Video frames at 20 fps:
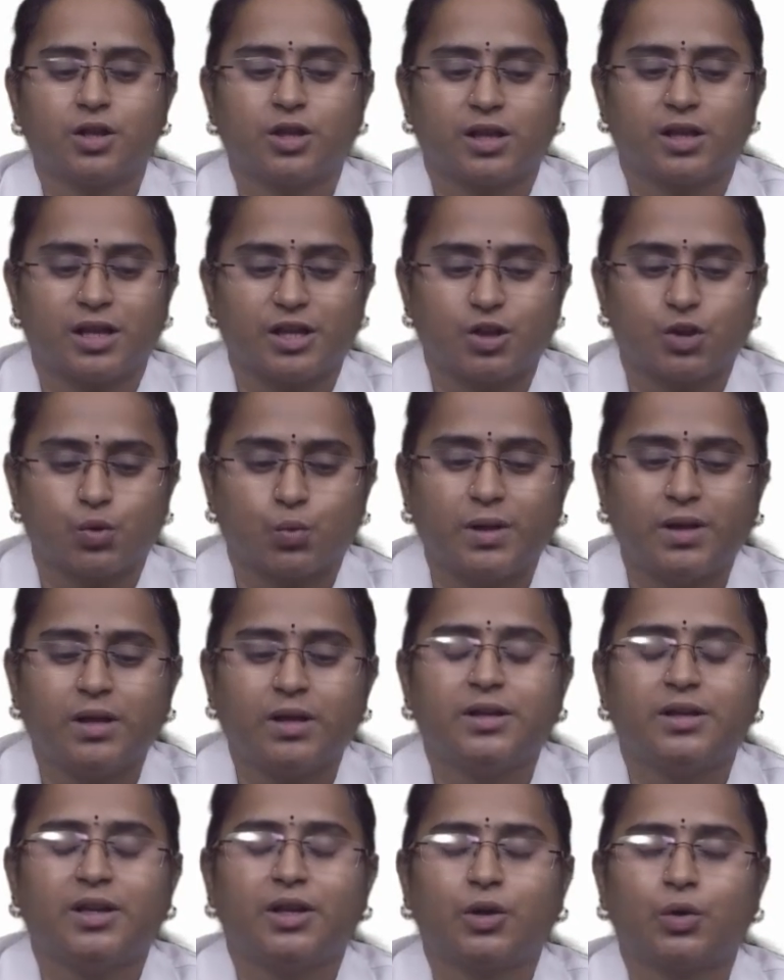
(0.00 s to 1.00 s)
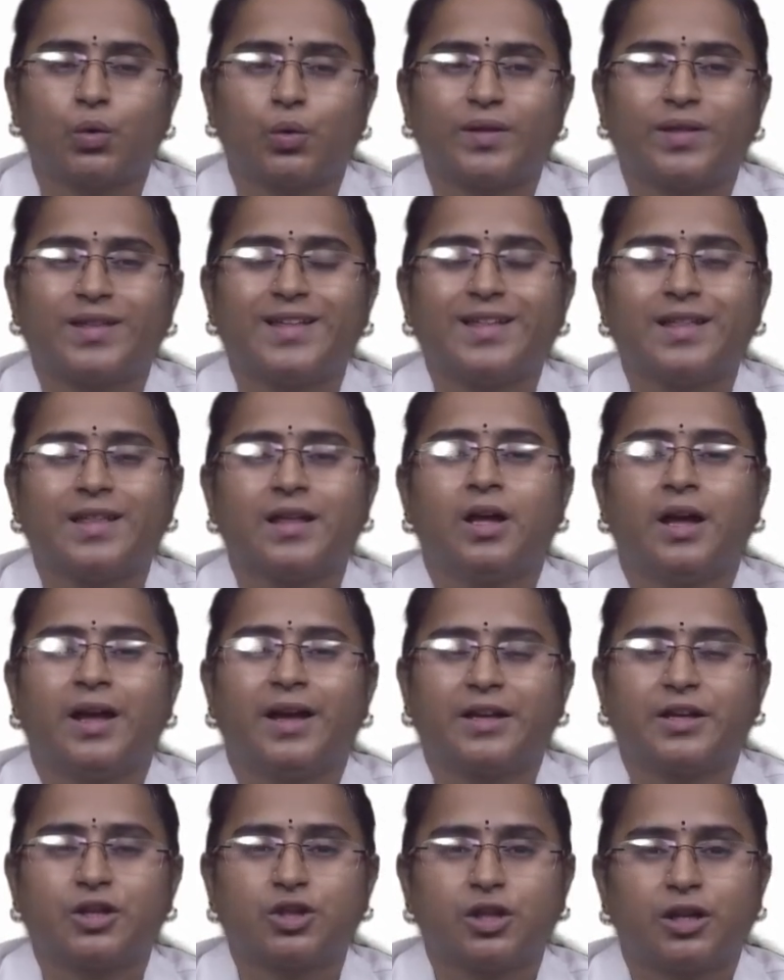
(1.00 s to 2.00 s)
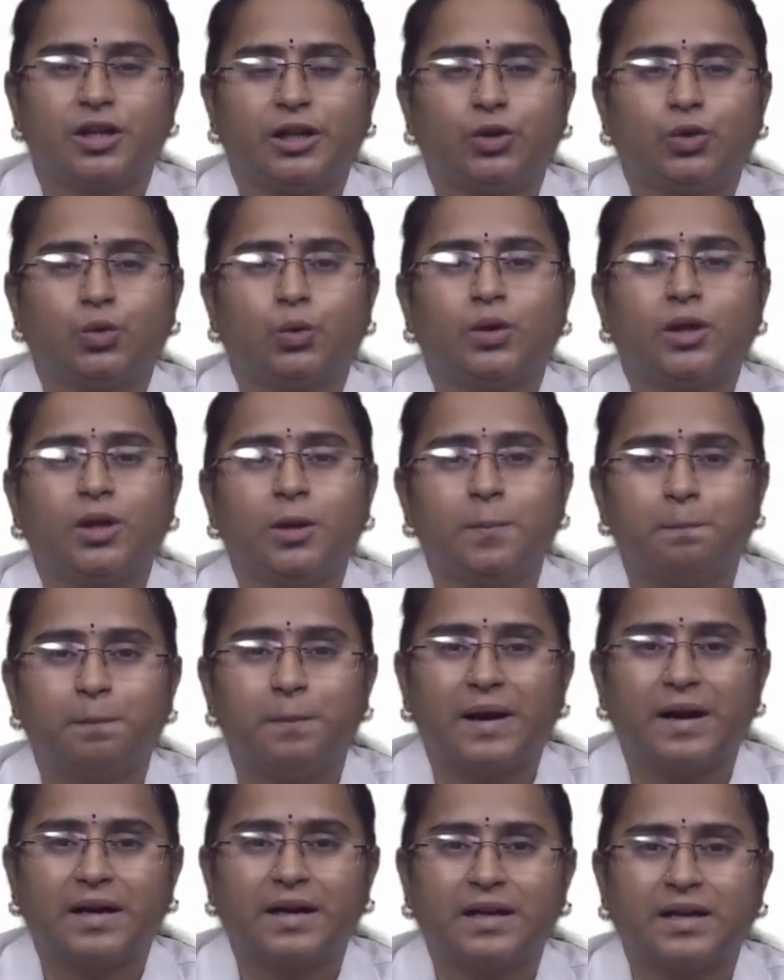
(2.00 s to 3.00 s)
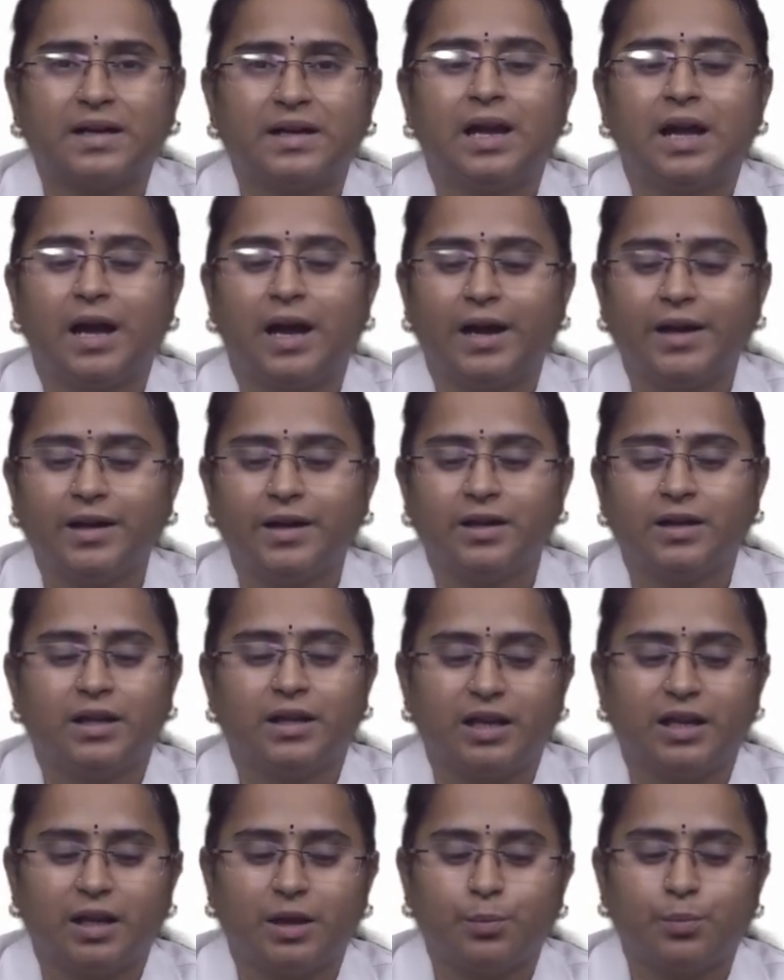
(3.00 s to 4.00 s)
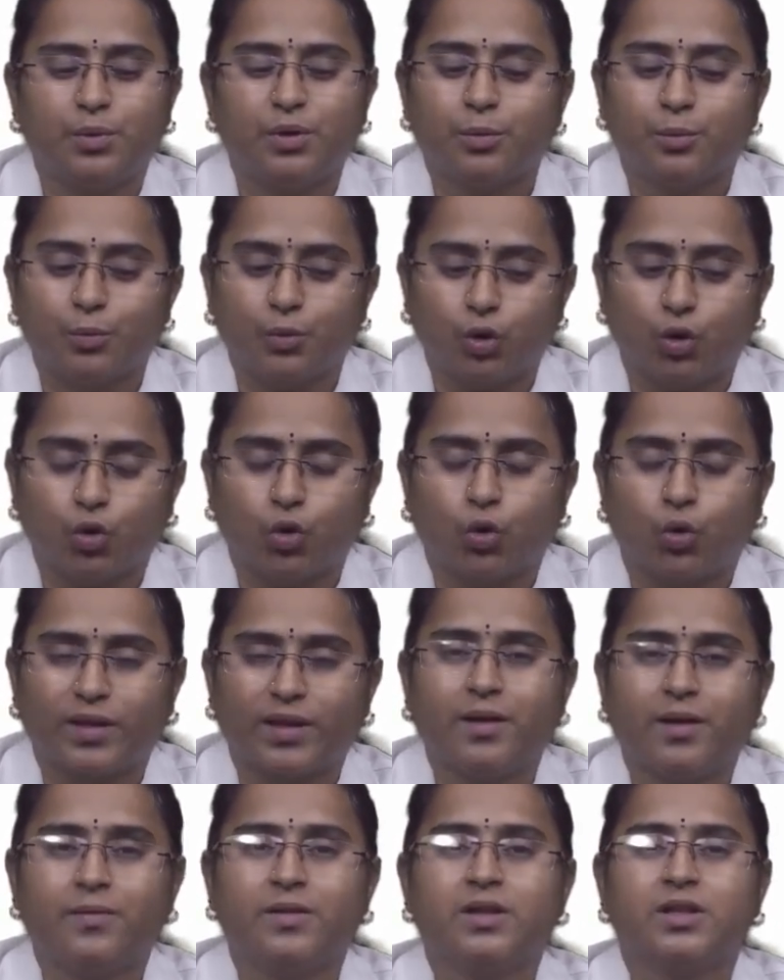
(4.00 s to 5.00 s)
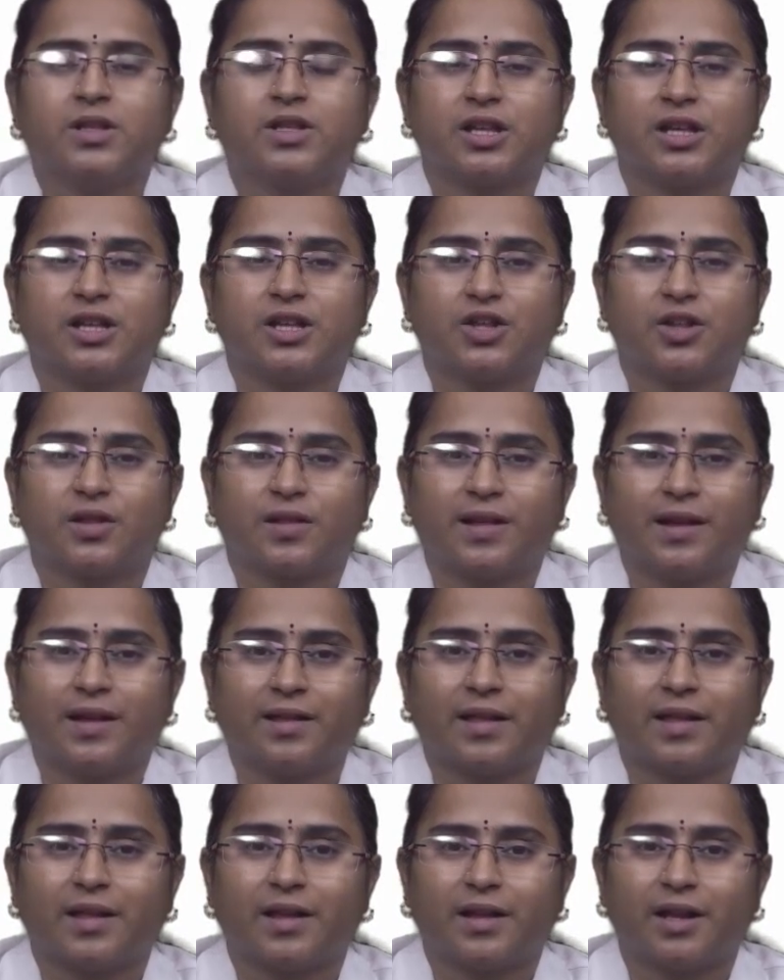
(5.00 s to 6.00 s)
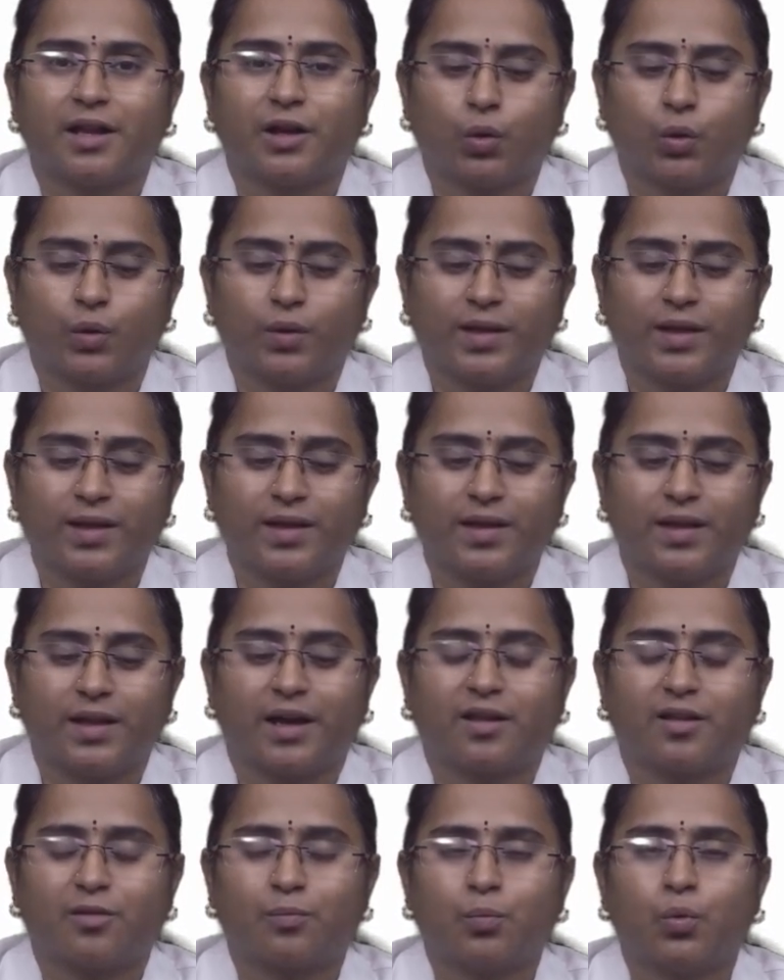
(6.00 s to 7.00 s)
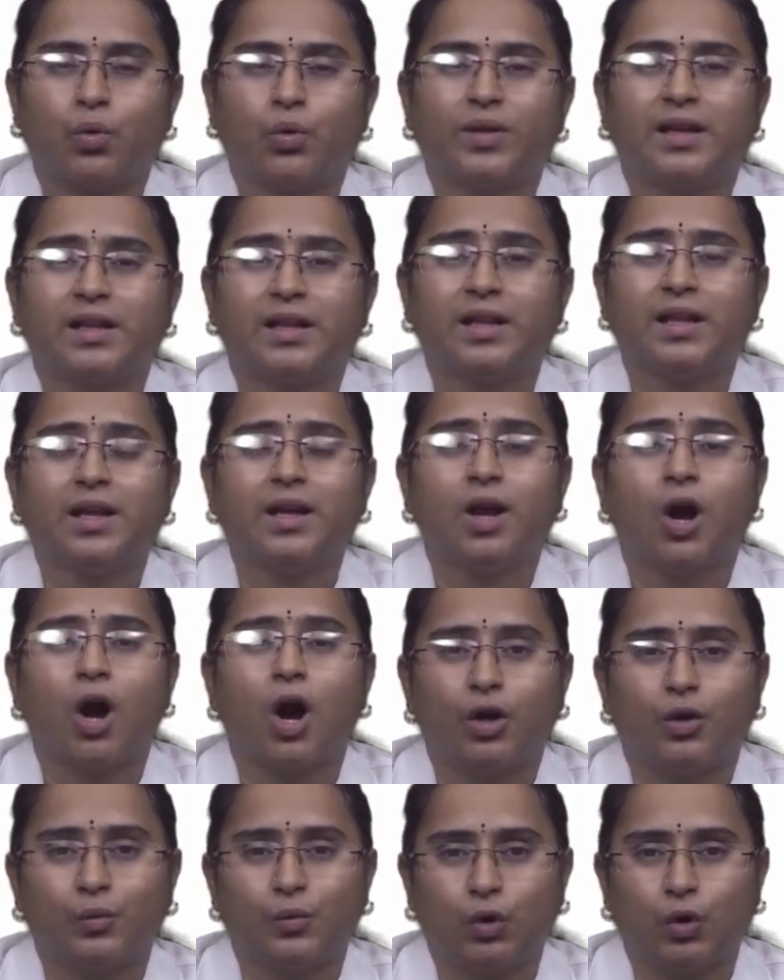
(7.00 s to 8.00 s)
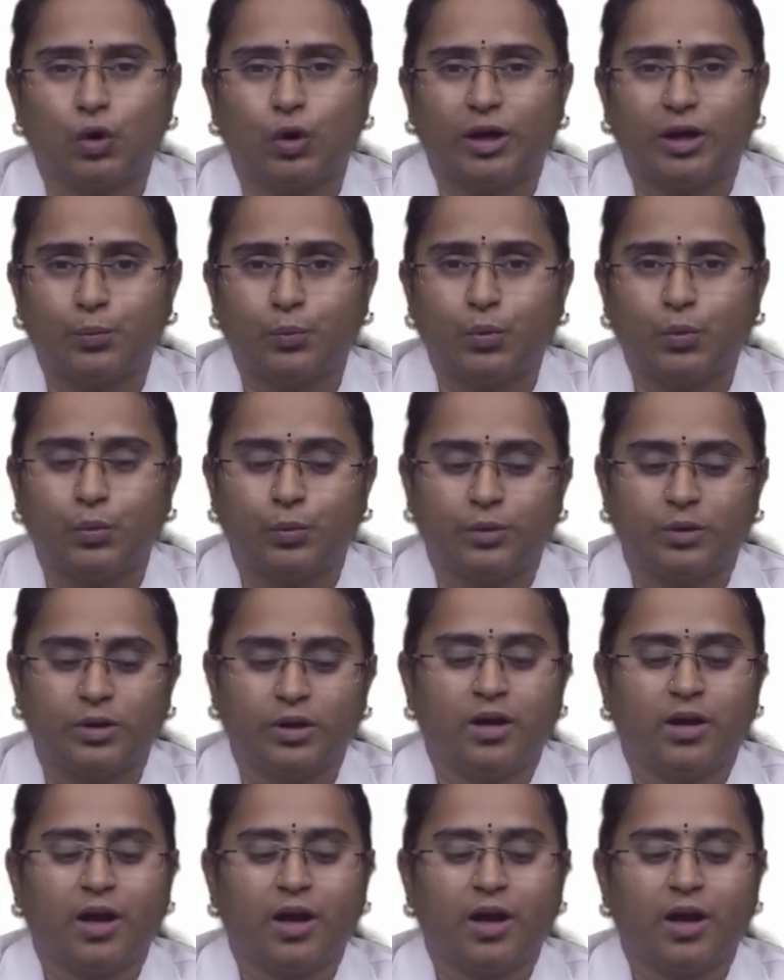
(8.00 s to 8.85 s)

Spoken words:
and stage 5, necrosis extending to the buccal and labial mucosa, stage 6, necrosis exposing the alveolar bone,